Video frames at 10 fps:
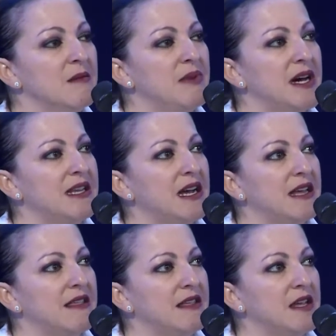But
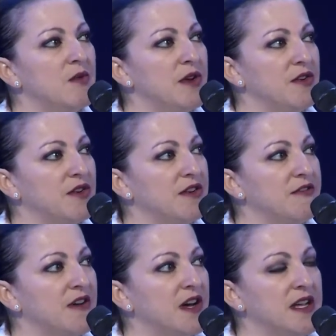I think what you're gonna
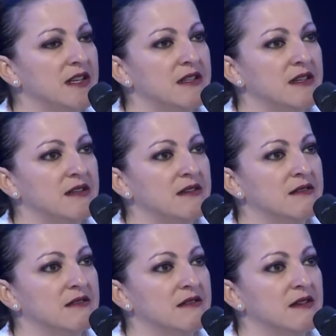find
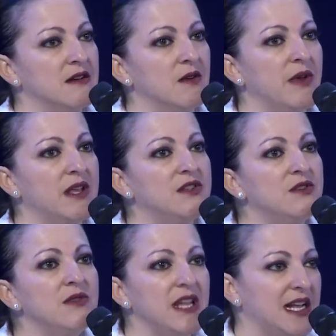is we
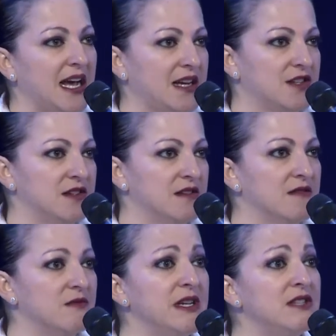do need
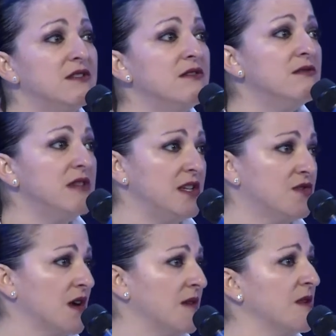action, we do need
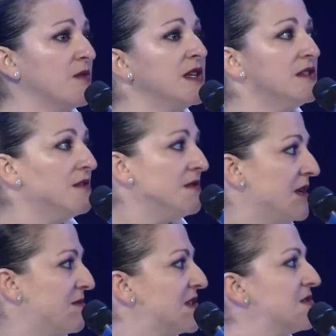drama, we do
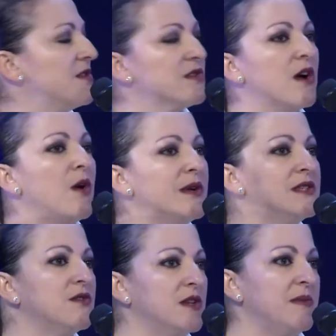need mystery. There's
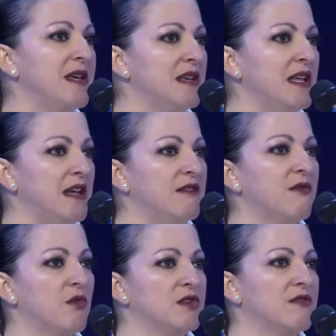always going to be a need
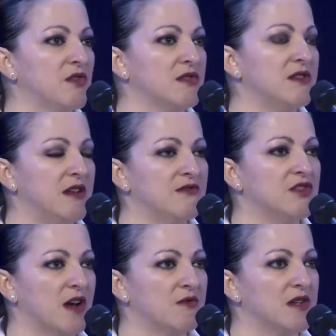for diversity of
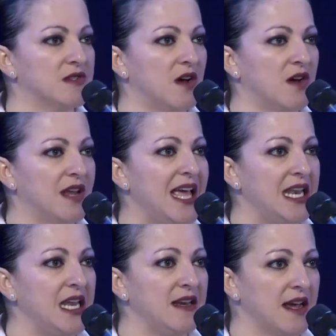genres on
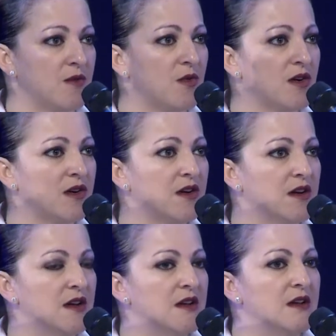any network.
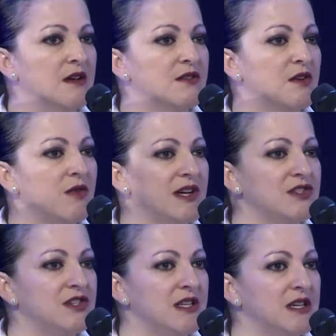The
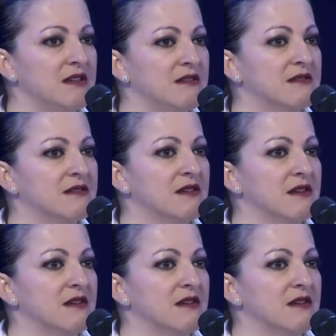question is,